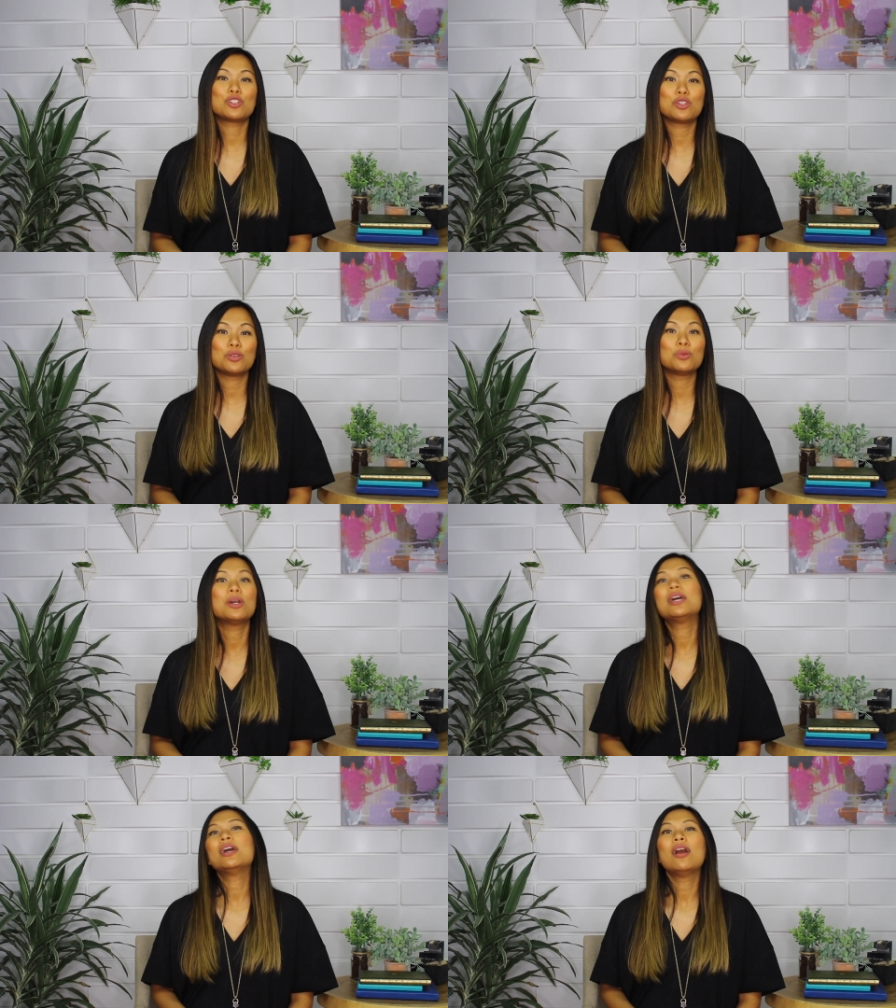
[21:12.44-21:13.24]
to
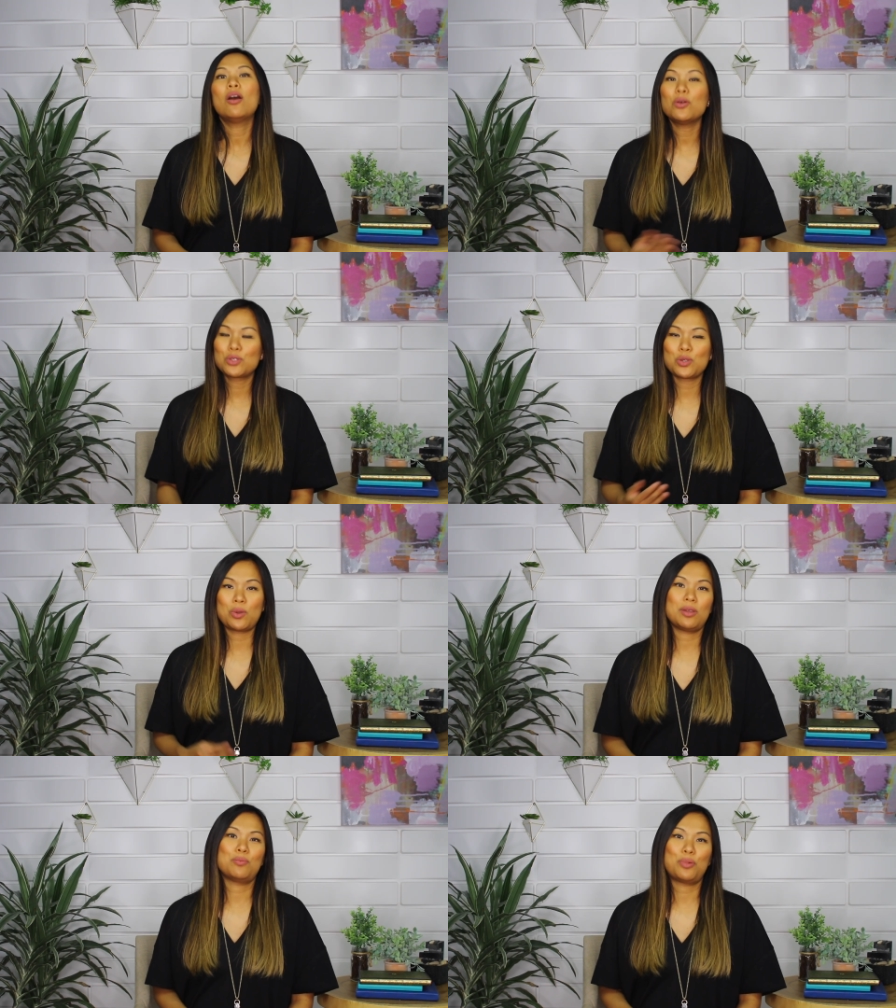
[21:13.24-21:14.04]

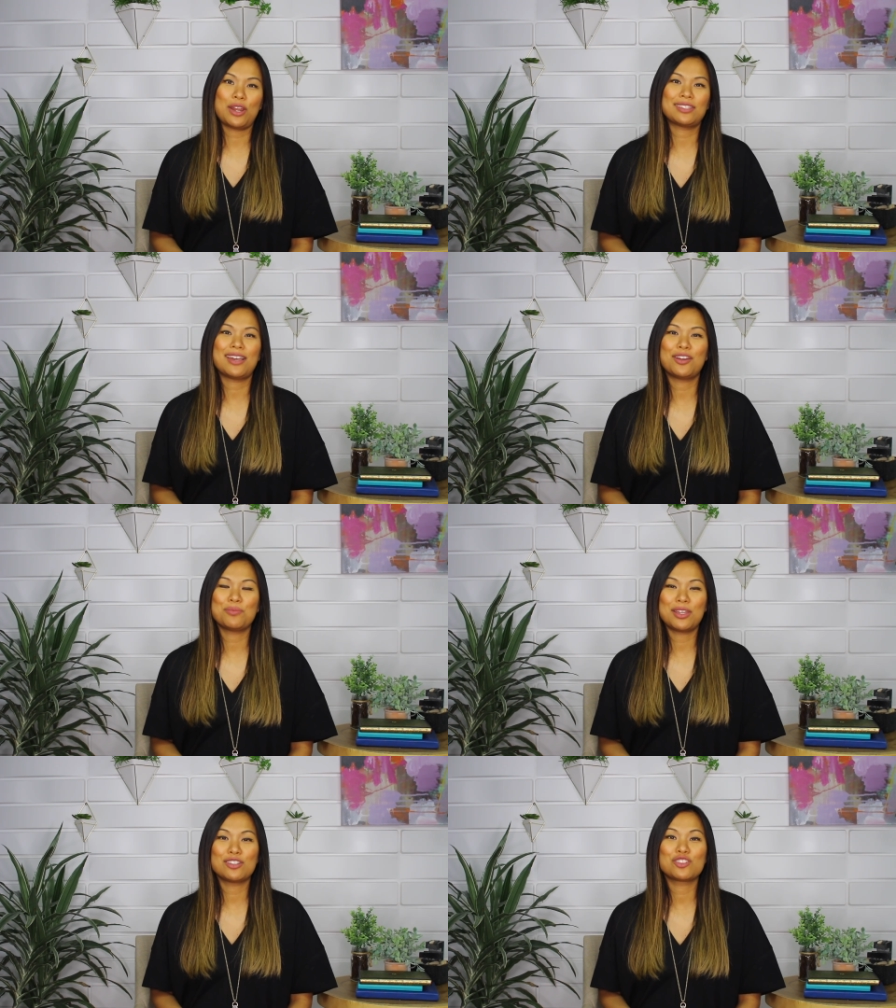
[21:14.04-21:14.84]
also impress
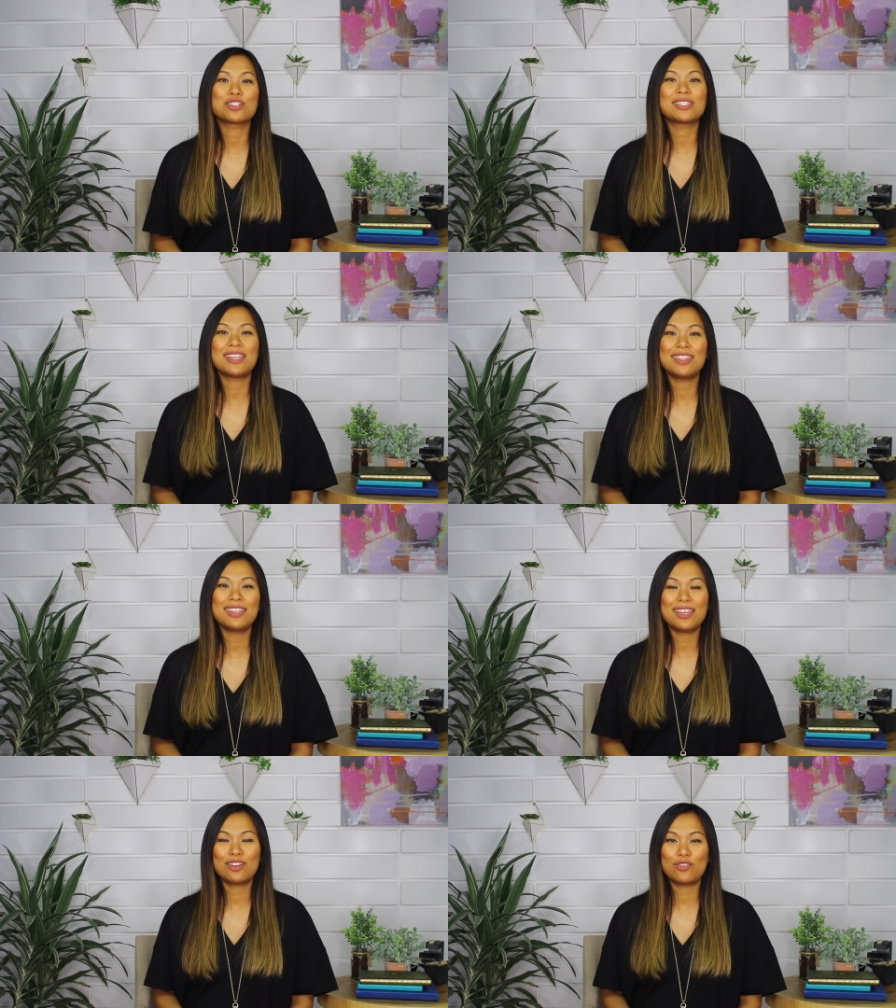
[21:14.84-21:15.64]
hiring managers in
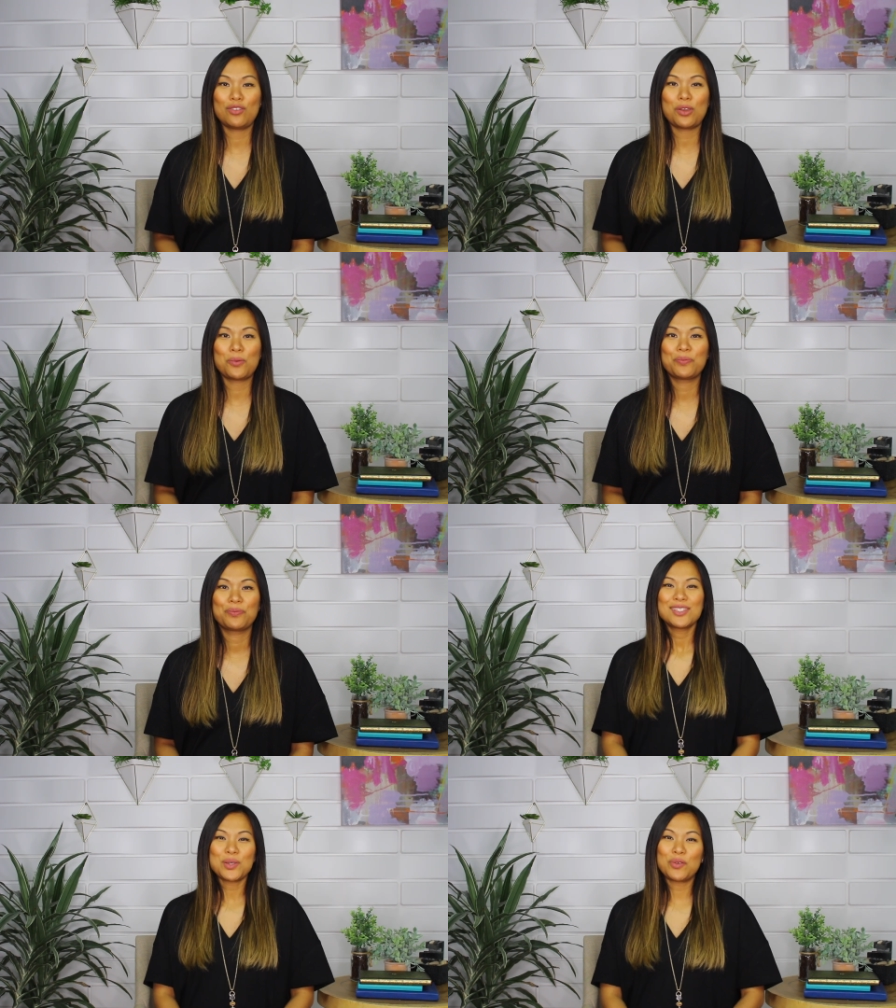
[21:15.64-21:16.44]
the interview.
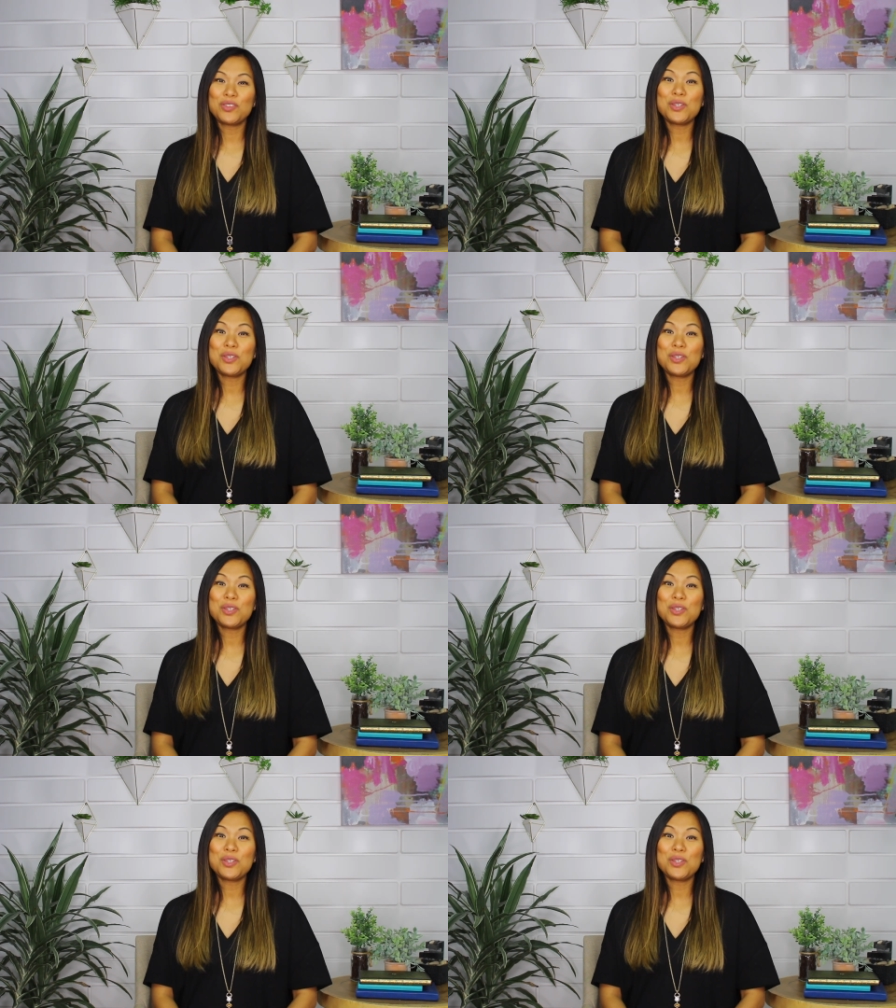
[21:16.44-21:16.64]
So if